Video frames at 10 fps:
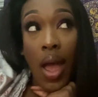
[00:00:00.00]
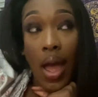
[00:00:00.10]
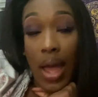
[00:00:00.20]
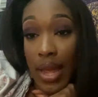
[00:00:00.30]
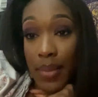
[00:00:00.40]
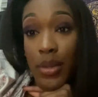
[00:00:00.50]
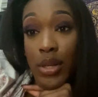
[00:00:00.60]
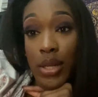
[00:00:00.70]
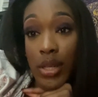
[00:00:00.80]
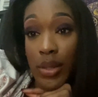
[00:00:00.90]
I'm
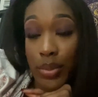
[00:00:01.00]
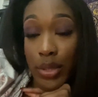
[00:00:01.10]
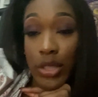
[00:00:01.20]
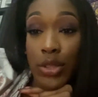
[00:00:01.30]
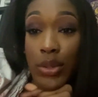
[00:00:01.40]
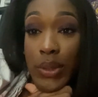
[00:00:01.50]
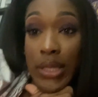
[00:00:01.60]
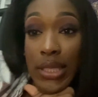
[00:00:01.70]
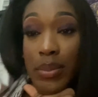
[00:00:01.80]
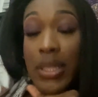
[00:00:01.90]
gonna push through
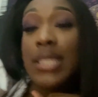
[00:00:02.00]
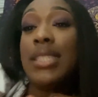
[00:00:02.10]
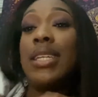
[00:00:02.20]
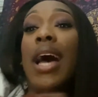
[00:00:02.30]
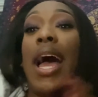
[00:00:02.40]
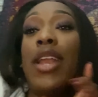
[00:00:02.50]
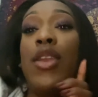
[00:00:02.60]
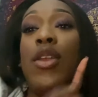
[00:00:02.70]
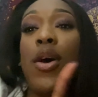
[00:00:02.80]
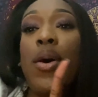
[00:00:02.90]
this because I
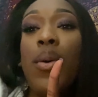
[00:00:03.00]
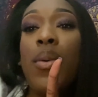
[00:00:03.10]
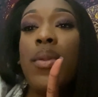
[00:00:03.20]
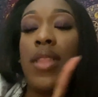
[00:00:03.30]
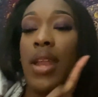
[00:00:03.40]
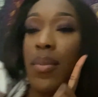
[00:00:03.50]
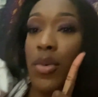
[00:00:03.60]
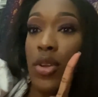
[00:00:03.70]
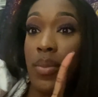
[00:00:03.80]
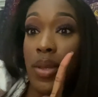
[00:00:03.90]
know that I'm
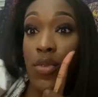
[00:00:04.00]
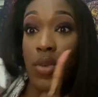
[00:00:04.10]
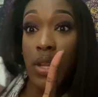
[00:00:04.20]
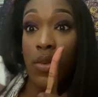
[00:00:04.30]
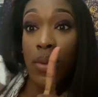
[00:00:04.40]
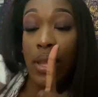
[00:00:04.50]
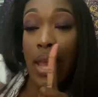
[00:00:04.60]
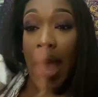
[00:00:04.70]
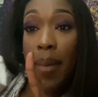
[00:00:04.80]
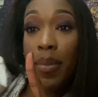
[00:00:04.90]
gonna be really, really
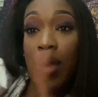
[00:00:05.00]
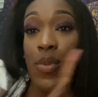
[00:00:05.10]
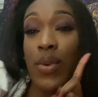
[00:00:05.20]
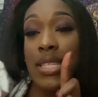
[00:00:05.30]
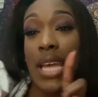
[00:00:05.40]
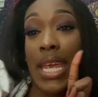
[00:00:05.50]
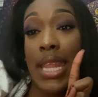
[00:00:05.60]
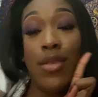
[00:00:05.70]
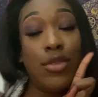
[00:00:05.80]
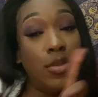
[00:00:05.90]
happy once I get
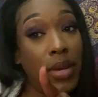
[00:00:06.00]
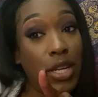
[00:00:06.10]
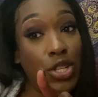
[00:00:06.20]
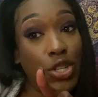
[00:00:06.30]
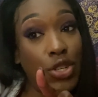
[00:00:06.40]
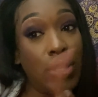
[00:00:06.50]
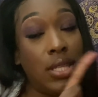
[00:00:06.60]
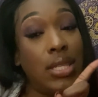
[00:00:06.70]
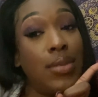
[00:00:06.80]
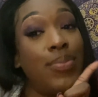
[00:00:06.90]
those pictures.